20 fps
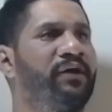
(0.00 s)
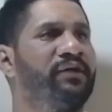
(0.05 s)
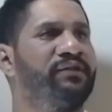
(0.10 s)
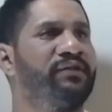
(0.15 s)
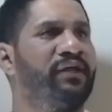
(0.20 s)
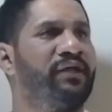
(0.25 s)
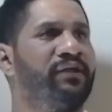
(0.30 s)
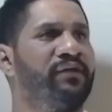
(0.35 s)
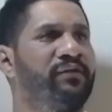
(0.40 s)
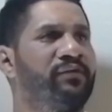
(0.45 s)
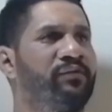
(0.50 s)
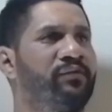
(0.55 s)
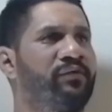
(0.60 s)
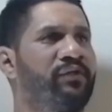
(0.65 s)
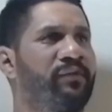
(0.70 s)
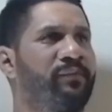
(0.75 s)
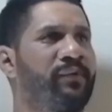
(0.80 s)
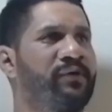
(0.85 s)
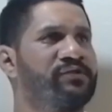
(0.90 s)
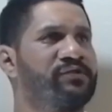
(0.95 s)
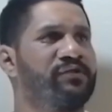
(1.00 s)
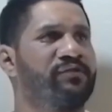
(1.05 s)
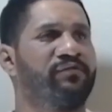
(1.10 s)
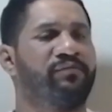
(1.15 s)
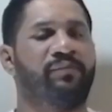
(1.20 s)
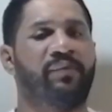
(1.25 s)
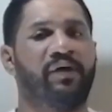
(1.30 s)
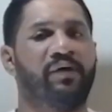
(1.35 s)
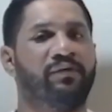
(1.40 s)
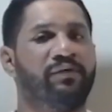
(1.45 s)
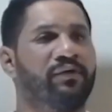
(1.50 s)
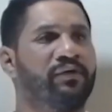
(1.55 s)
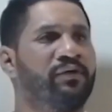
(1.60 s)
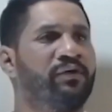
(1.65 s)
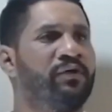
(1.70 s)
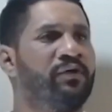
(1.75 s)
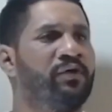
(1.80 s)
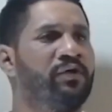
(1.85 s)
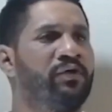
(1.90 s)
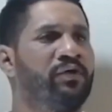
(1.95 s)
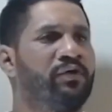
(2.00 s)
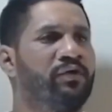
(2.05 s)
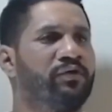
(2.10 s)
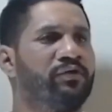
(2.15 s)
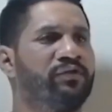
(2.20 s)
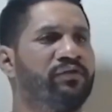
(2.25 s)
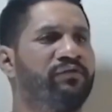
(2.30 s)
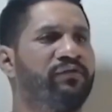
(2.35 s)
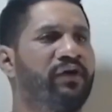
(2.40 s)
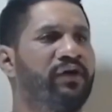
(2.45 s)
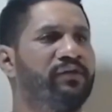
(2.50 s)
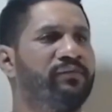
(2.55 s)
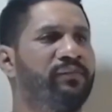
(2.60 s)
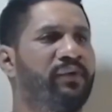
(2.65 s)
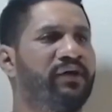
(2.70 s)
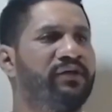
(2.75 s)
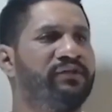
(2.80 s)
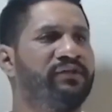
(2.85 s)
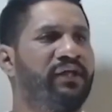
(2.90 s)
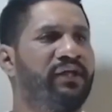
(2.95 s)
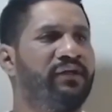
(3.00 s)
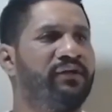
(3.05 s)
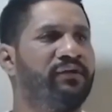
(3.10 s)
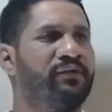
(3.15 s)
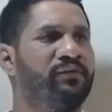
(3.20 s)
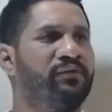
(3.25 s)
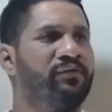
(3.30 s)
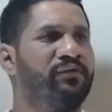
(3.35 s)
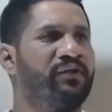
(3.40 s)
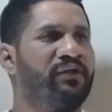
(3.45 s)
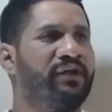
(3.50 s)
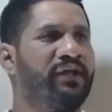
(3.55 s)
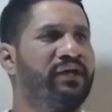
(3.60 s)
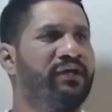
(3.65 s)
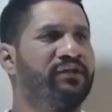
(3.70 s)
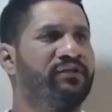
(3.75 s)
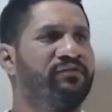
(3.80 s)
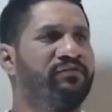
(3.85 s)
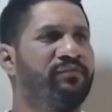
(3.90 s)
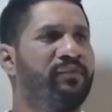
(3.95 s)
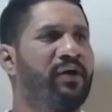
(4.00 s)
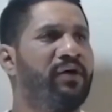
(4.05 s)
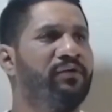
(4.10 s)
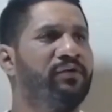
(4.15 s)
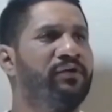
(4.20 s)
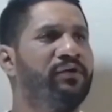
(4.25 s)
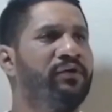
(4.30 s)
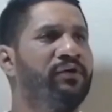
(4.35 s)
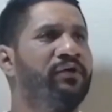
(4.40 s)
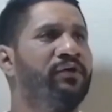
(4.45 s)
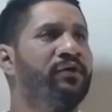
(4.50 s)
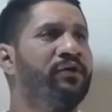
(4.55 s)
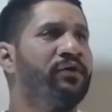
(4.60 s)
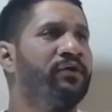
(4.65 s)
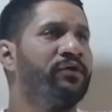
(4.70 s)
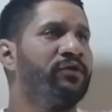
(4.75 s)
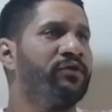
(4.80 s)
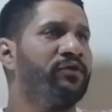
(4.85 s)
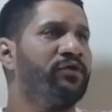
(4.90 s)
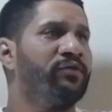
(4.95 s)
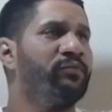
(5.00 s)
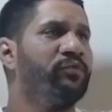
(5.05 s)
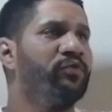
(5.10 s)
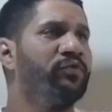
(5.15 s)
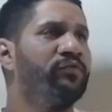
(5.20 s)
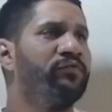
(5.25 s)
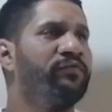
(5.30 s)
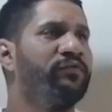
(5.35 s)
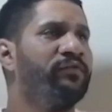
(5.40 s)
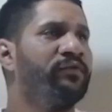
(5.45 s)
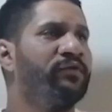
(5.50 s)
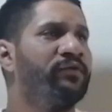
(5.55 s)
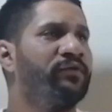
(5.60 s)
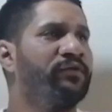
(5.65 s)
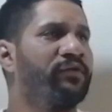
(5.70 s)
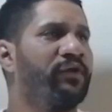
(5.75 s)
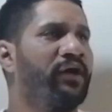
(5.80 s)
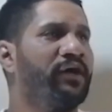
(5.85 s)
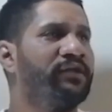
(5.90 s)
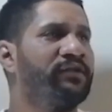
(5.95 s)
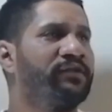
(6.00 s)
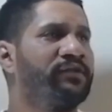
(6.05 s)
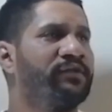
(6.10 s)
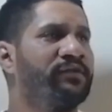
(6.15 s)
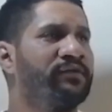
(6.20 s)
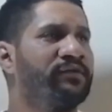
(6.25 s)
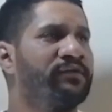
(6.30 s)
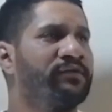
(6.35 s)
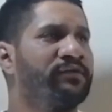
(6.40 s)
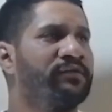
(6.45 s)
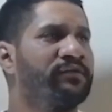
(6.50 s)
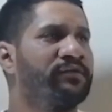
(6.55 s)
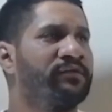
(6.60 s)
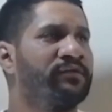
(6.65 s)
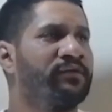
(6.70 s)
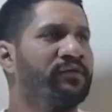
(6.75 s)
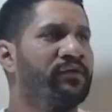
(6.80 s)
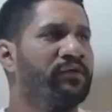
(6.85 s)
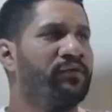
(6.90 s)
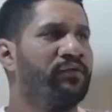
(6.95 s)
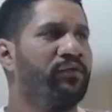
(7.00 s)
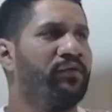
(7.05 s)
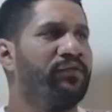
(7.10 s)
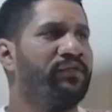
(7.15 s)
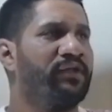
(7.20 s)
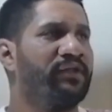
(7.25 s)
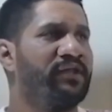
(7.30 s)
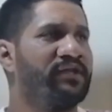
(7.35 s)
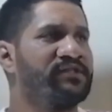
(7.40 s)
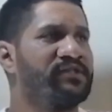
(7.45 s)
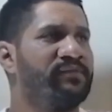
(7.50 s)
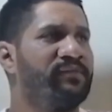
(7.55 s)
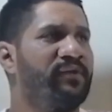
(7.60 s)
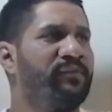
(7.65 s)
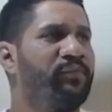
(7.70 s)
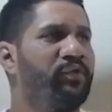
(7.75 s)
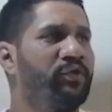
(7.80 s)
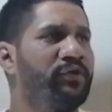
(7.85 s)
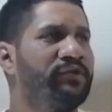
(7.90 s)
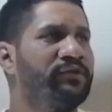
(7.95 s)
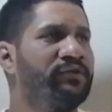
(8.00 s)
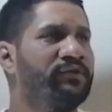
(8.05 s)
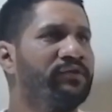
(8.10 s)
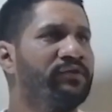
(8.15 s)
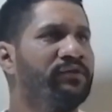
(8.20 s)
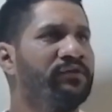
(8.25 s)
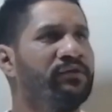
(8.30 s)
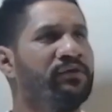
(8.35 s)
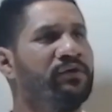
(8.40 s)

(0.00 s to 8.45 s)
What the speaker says: by 10 with a positive power or divide by 10 with a negative power, you move right with the decimal point.